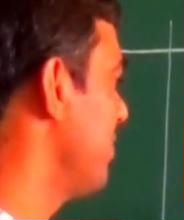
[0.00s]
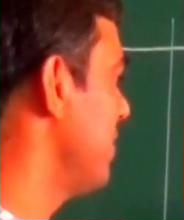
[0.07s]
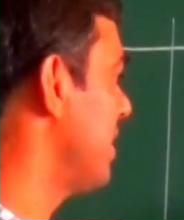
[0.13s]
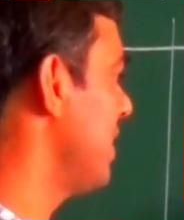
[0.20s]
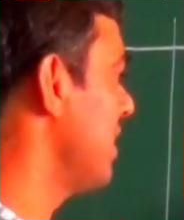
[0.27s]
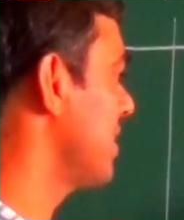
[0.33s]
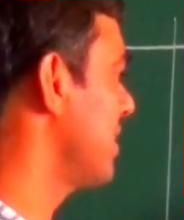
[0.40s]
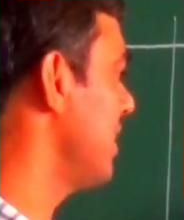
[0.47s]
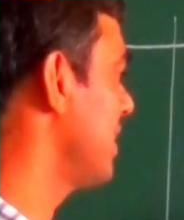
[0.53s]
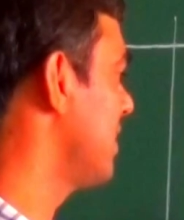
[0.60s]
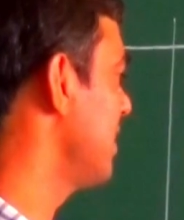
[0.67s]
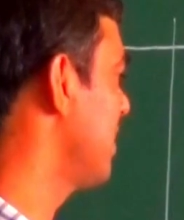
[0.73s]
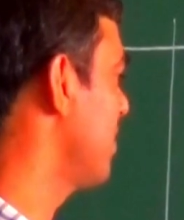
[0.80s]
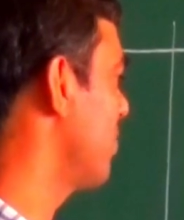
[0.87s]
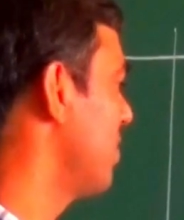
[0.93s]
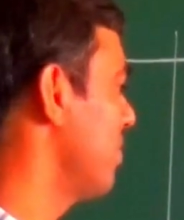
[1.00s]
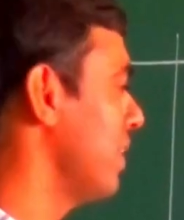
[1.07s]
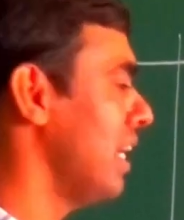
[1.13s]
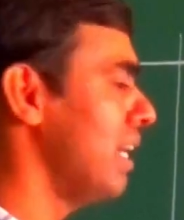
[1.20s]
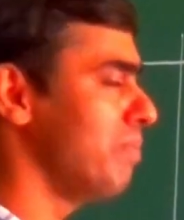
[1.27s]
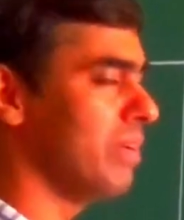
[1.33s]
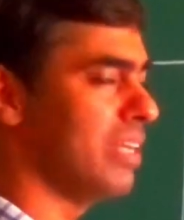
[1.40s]
with x-axis, then what will
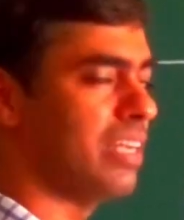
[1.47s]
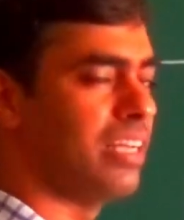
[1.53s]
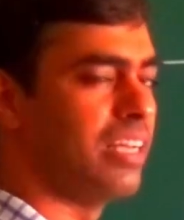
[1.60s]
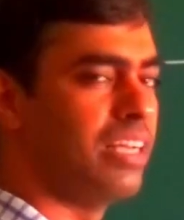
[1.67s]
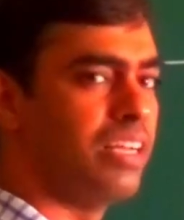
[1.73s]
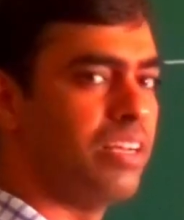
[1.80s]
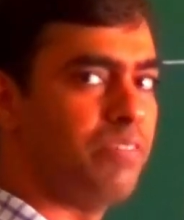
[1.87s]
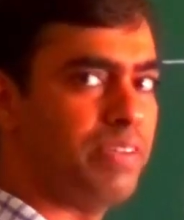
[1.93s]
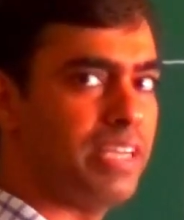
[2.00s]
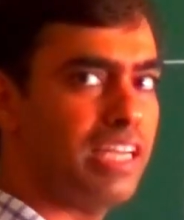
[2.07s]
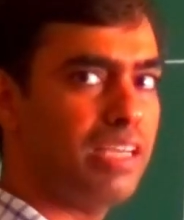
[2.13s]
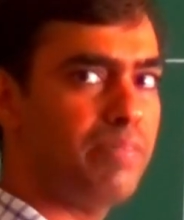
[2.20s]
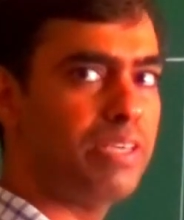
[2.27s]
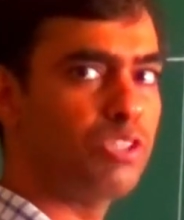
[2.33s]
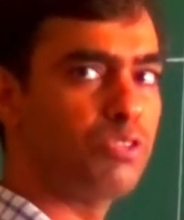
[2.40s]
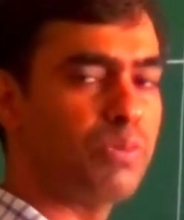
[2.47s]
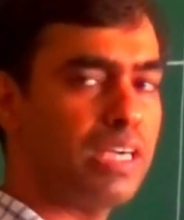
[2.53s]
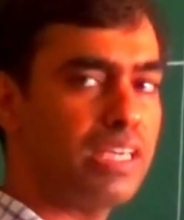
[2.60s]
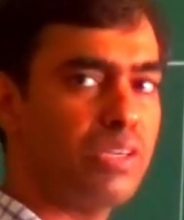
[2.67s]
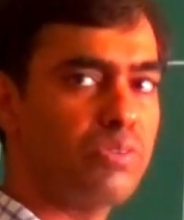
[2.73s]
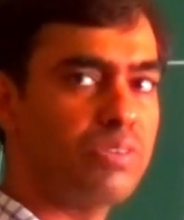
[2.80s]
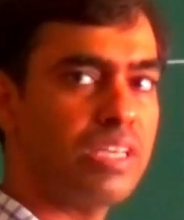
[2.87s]
happen? We unable to
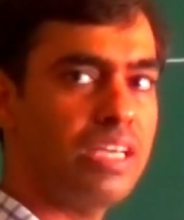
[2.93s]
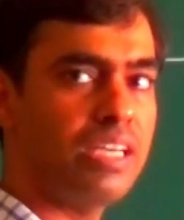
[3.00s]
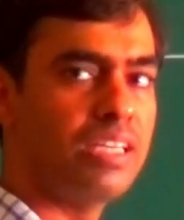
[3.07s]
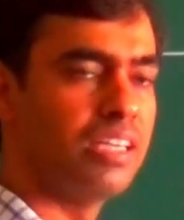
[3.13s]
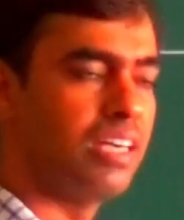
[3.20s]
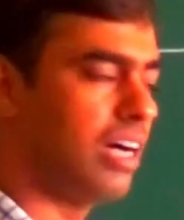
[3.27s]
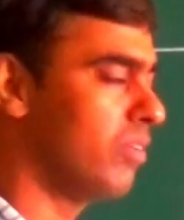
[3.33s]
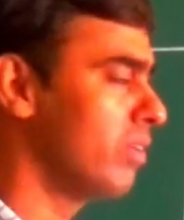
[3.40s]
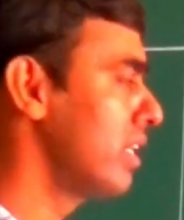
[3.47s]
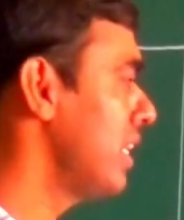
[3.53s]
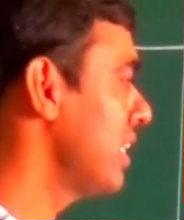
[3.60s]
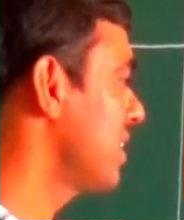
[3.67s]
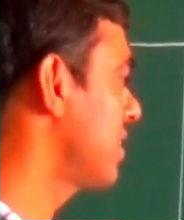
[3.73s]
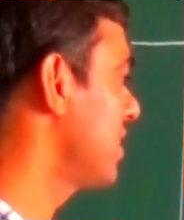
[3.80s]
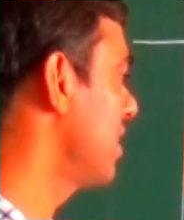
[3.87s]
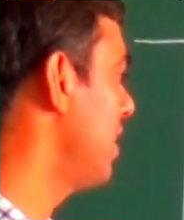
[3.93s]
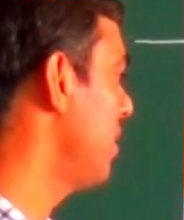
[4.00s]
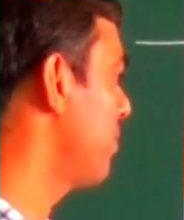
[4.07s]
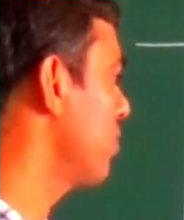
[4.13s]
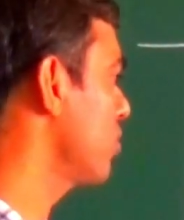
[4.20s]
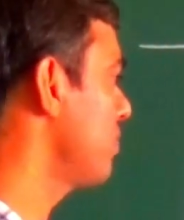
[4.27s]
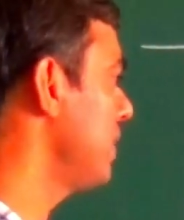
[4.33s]
find out our next
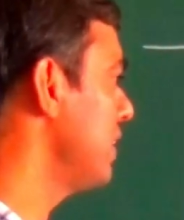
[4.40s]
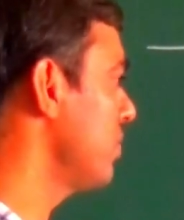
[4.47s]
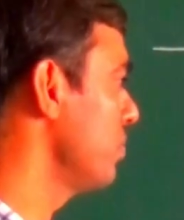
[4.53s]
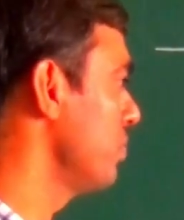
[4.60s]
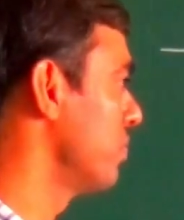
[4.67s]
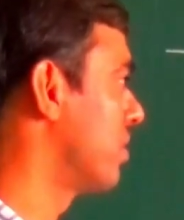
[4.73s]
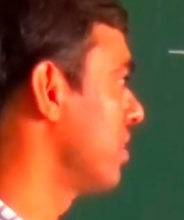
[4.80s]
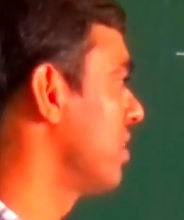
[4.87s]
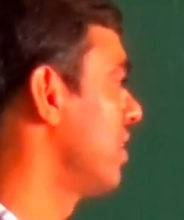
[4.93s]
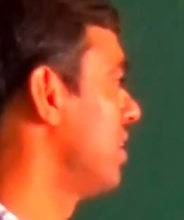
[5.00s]
approximate root.